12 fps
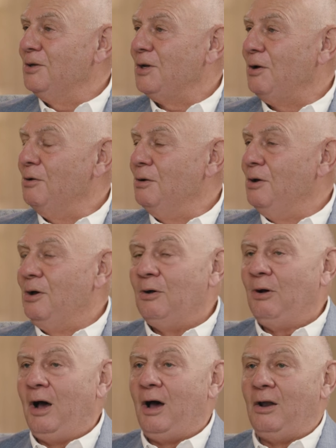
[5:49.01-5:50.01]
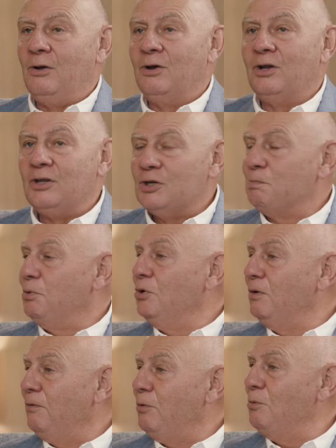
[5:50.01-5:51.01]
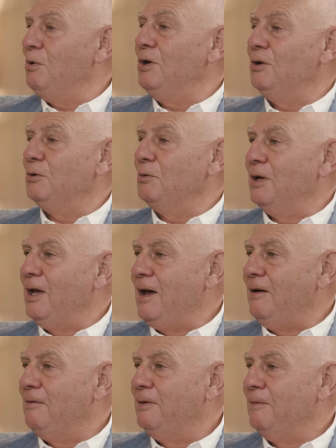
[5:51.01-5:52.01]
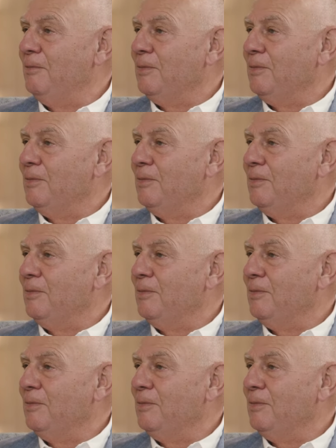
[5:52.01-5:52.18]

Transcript: So I look at this beautiful world we have